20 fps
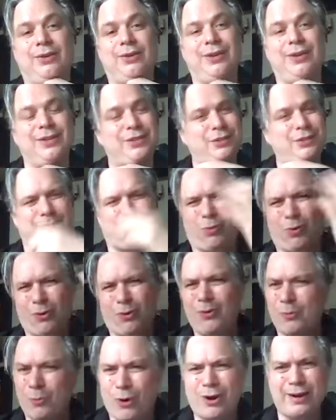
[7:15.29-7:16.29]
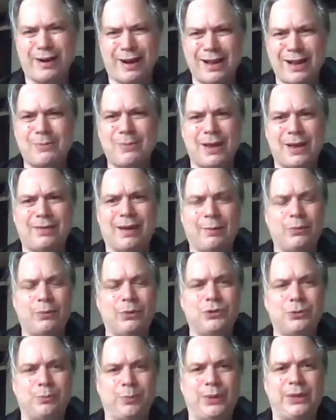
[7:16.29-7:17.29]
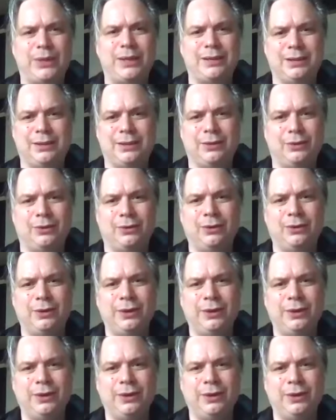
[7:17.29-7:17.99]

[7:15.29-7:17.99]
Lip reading: And it's just, what a nightmare that must be, you know.